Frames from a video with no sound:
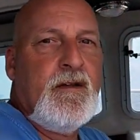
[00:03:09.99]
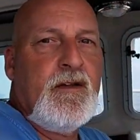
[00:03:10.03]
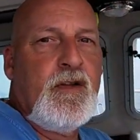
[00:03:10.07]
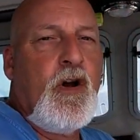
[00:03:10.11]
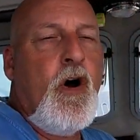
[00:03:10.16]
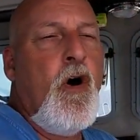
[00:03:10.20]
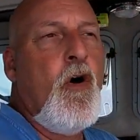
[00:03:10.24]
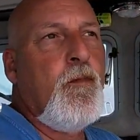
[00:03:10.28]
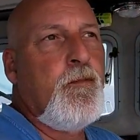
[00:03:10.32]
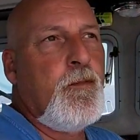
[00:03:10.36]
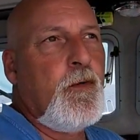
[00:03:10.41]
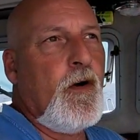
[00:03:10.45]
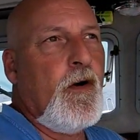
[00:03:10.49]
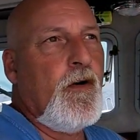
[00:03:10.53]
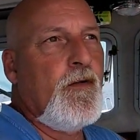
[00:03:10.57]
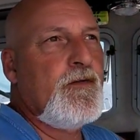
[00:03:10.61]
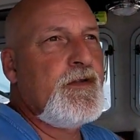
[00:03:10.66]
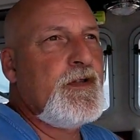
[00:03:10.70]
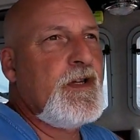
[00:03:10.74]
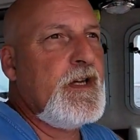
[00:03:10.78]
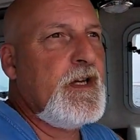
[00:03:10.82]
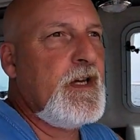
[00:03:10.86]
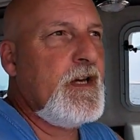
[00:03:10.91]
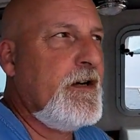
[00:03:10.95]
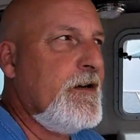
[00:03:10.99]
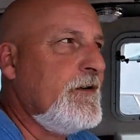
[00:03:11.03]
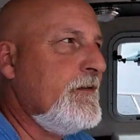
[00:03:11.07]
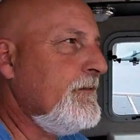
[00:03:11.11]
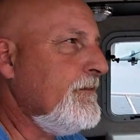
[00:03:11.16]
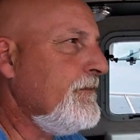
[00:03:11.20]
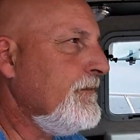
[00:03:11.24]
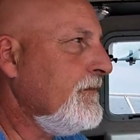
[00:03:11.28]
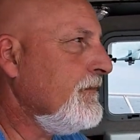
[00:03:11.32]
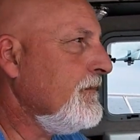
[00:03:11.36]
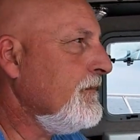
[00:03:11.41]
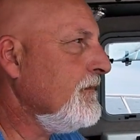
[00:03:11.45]
GoPros here.
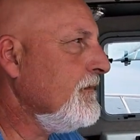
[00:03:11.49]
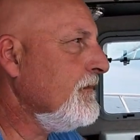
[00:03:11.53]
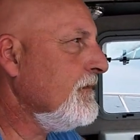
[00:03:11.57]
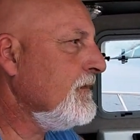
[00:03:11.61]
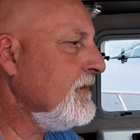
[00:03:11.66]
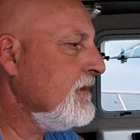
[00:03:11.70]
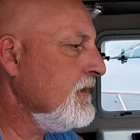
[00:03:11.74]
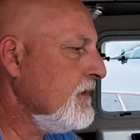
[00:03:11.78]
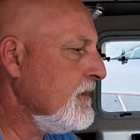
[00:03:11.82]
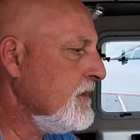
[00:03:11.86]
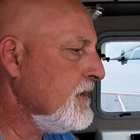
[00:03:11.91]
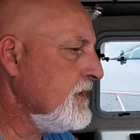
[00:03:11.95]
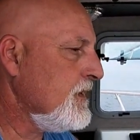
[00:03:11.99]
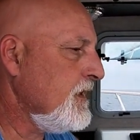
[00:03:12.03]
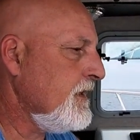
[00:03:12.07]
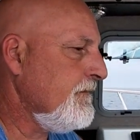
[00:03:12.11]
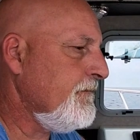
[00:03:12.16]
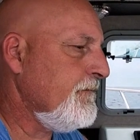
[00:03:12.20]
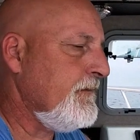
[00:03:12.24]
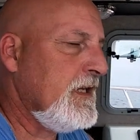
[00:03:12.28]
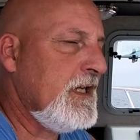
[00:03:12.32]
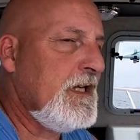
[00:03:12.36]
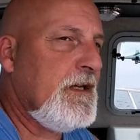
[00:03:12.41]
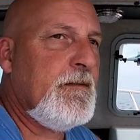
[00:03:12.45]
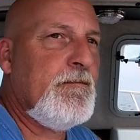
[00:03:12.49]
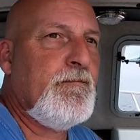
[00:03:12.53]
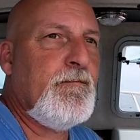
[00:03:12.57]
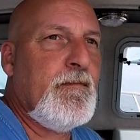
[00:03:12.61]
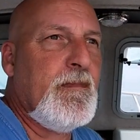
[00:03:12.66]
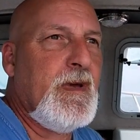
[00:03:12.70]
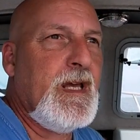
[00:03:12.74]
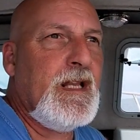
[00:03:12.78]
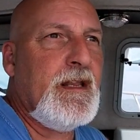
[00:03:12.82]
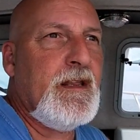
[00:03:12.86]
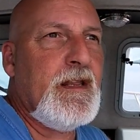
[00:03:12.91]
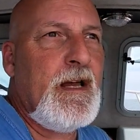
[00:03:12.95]
Save me,
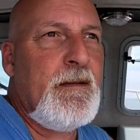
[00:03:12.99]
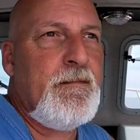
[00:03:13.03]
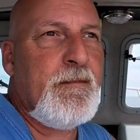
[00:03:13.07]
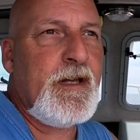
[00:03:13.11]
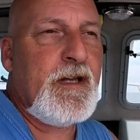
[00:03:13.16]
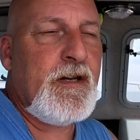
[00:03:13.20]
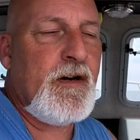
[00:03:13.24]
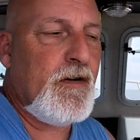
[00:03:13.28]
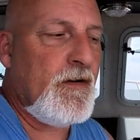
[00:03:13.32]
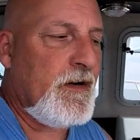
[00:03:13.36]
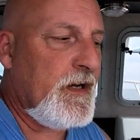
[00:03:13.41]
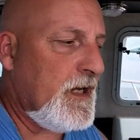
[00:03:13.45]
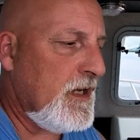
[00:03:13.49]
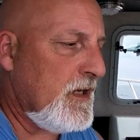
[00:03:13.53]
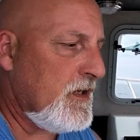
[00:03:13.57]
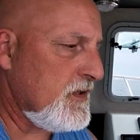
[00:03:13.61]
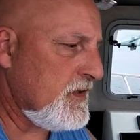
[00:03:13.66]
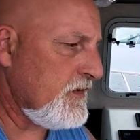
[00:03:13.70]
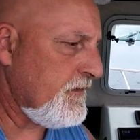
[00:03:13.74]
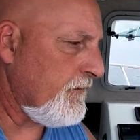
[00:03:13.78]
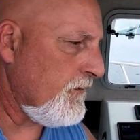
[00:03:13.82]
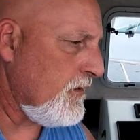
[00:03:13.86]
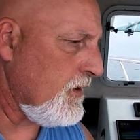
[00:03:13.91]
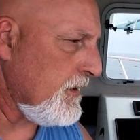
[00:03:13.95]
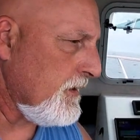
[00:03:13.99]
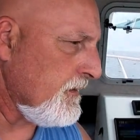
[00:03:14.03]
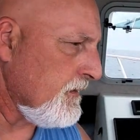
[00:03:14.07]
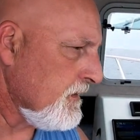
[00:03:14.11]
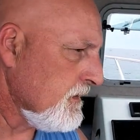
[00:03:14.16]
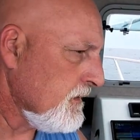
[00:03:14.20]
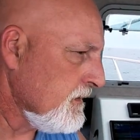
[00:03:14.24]
let me go hands-free.